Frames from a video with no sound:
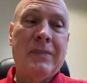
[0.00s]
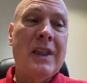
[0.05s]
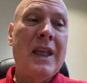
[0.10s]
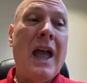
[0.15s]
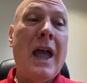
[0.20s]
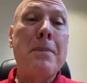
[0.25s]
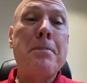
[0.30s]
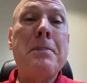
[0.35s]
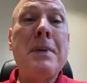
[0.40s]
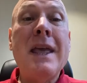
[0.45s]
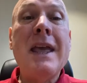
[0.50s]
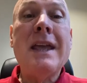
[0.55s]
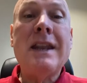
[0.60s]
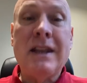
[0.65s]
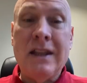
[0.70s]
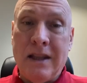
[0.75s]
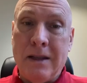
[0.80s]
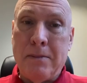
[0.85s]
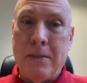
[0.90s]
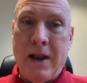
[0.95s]
A pin
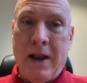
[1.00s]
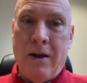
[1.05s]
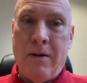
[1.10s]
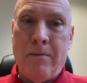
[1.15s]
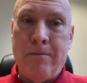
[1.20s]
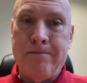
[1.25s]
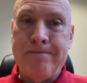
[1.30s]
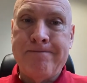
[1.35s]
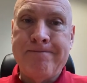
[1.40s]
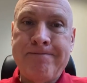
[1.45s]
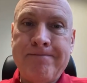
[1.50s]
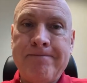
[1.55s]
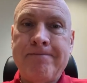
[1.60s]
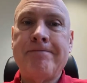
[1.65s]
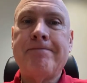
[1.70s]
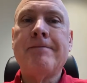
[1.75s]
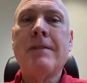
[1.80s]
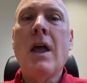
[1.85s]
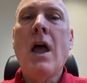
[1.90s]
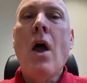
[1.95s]
in the mail.
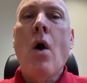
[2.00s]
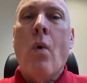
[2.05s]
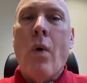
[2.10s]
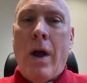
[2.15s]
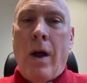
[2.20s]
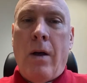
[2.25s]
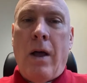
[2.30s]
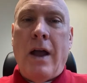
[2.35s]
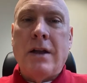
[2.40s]
Well,